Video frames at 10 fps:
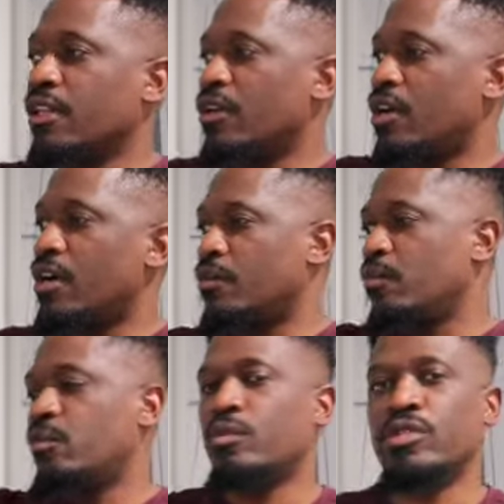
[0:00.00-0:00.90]

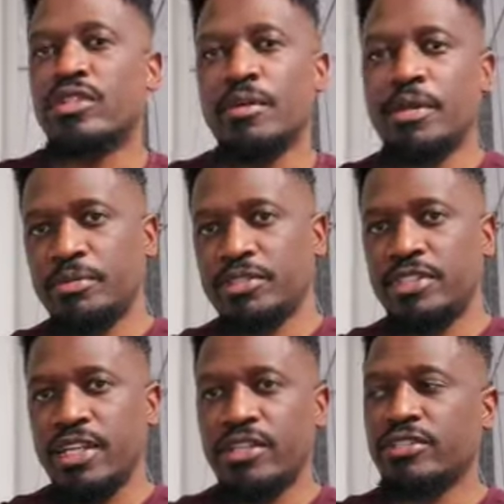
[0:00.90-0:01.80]
When you're coming up the
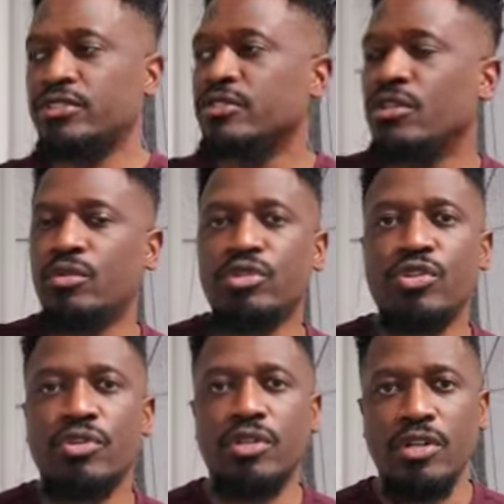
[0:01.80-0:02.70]
stairs, when you're
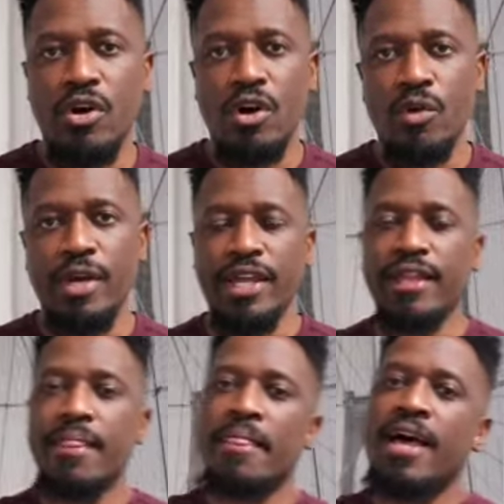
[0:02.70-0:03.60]
going down the
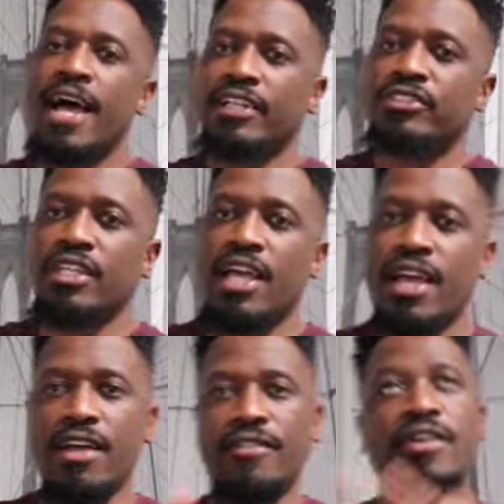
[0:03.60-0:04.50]
hallway, I actually
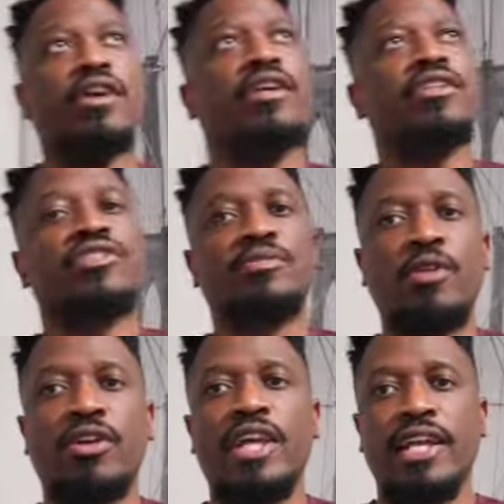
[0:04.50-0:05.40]
have
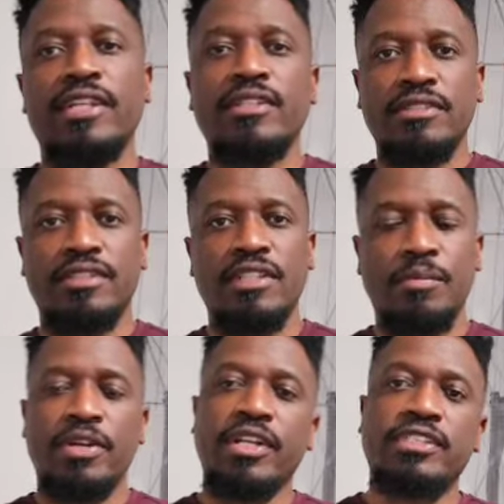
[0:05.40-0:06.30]
smart lighting that's up
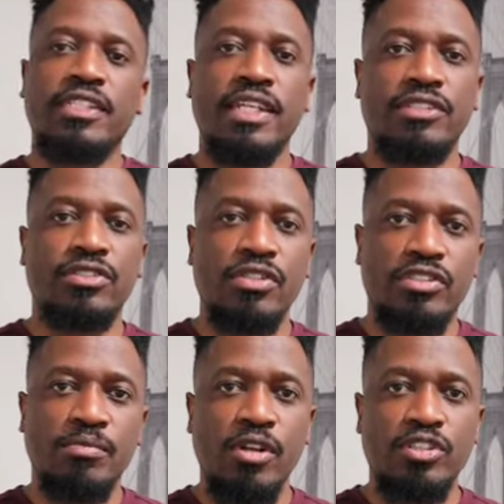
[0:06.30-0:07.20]
here that's connected to a
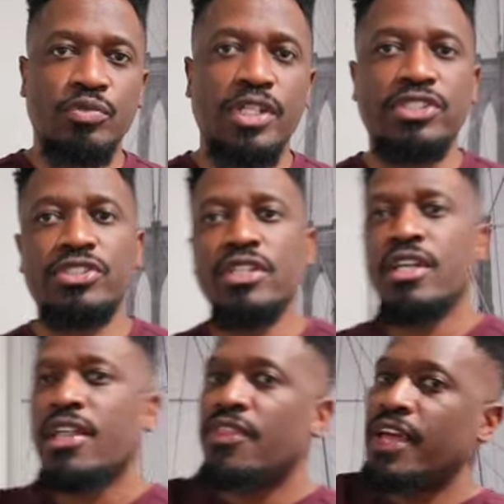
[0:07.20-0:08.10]
smart switch
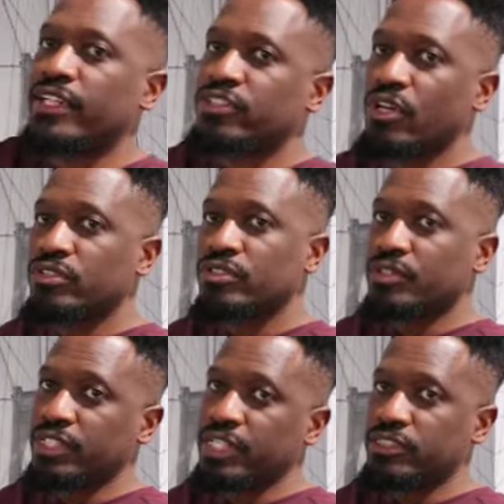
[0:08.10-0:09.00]
that is also
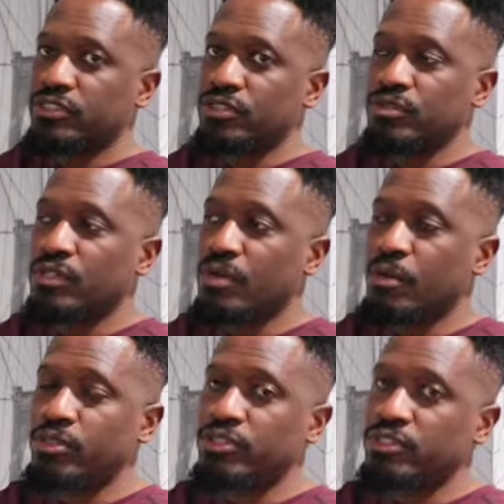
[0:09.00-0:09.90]
connected to a
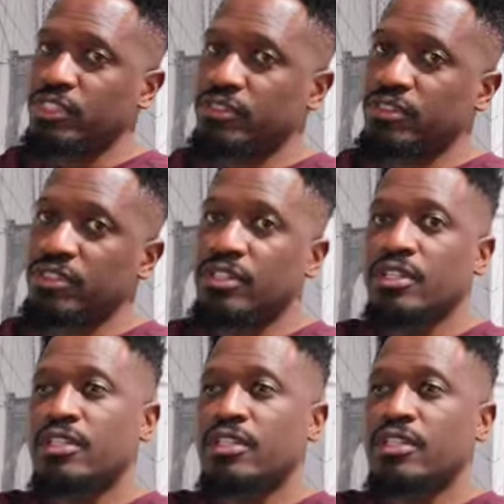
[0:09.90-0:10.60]
motion sensor.